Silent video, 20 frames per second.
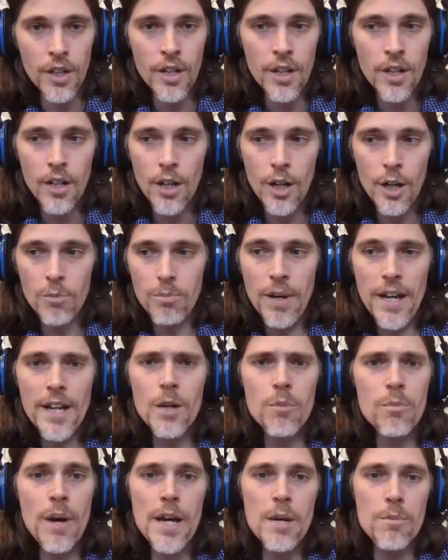on pen
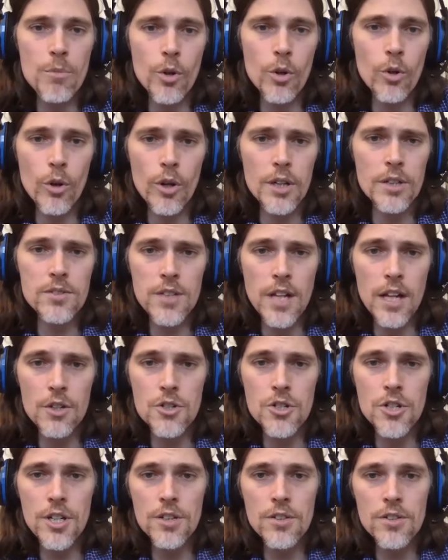and paper or Excel
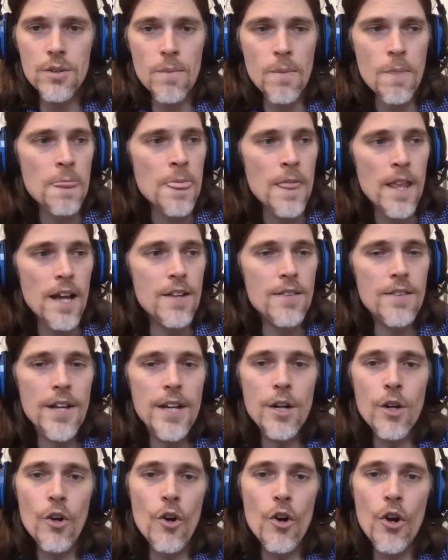sheets. And they
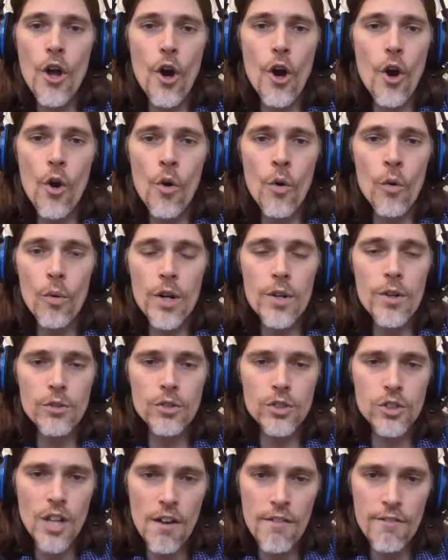don't know where their
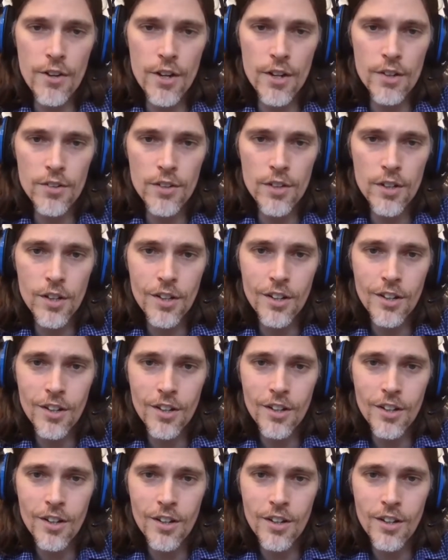stuff is.
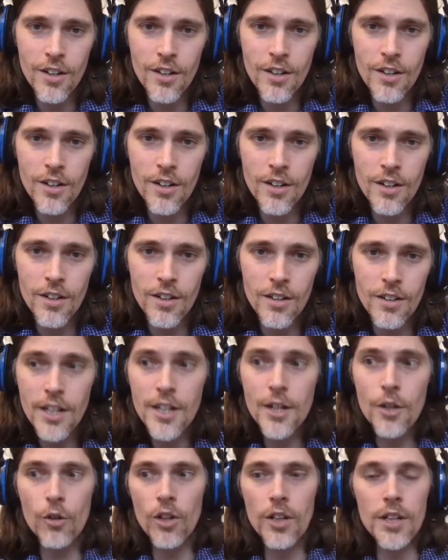Mm.
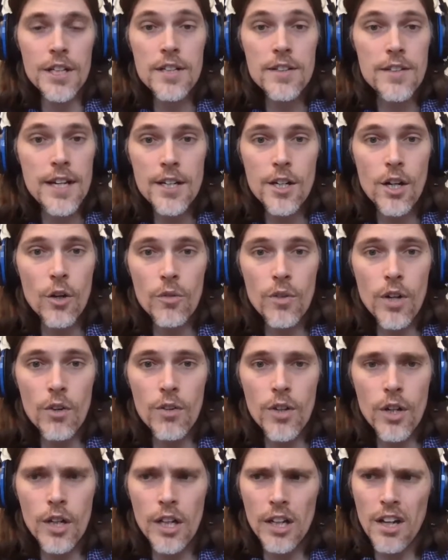Literally, they don't know.
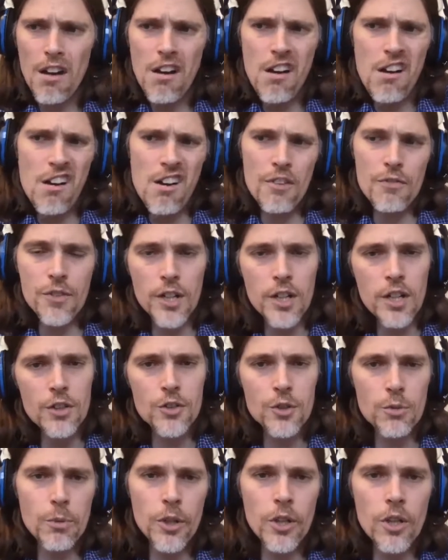They're like, oh, if the
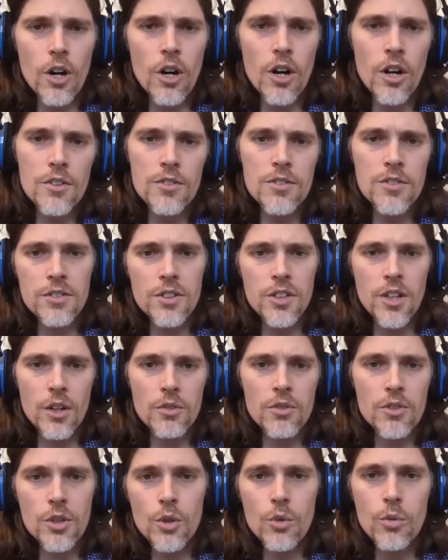customer calls, you know,
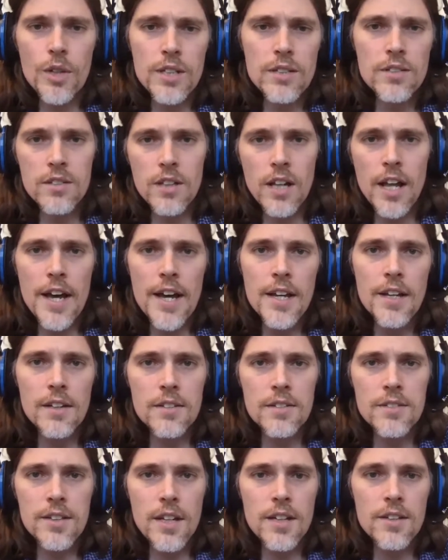two weeks late and
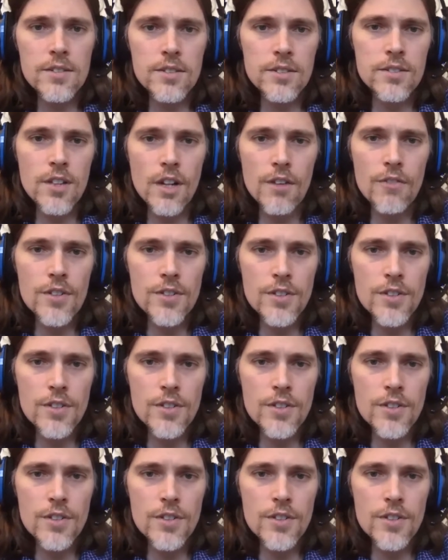says the stuff isn't